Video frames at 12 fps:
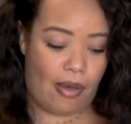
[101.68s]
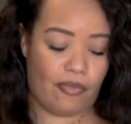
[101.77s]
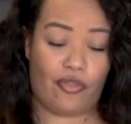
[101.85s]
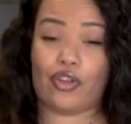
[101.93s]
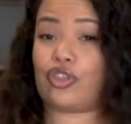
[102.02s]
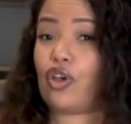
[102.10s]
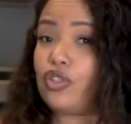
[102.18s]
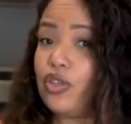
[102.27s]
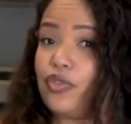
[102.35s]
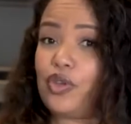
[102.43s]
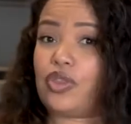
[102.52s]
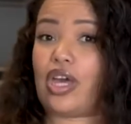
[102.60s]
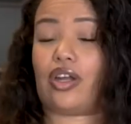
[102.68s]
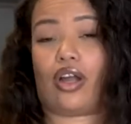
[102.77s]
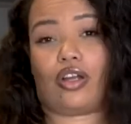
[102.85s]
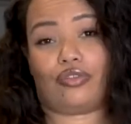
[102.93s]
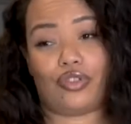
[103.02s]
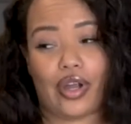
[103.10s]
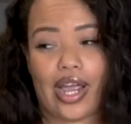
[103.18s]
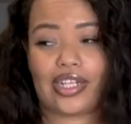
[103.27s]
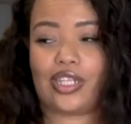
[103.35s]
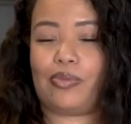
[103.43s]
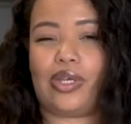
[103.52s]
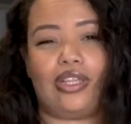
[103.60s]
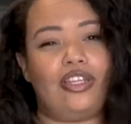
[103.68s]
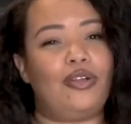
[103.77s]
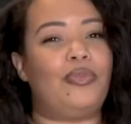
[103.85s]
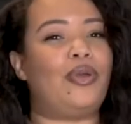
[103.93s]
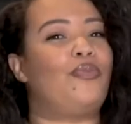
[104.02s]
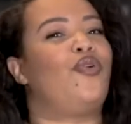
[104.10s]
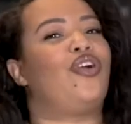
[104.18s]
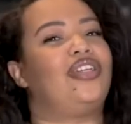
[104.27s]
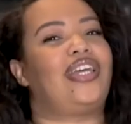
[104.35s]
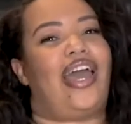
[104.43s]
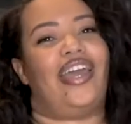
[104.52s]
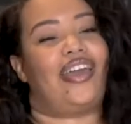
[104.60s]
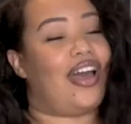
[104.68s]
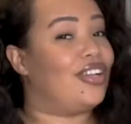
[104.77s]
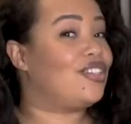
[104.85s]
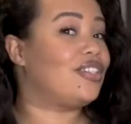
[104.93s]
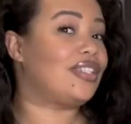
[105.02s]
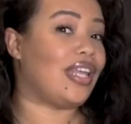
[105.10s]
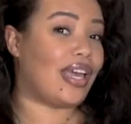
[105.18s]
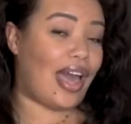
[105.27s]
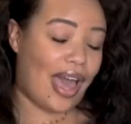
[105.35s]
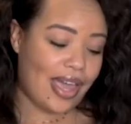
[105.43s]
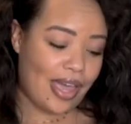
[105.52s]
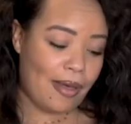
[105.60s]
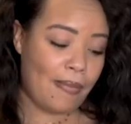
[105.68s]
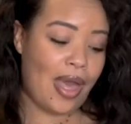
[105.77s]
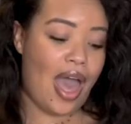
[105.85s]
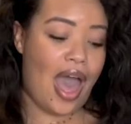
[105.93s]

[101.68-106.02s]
For those of you that are trying to be a little bit more diet conscious like I am,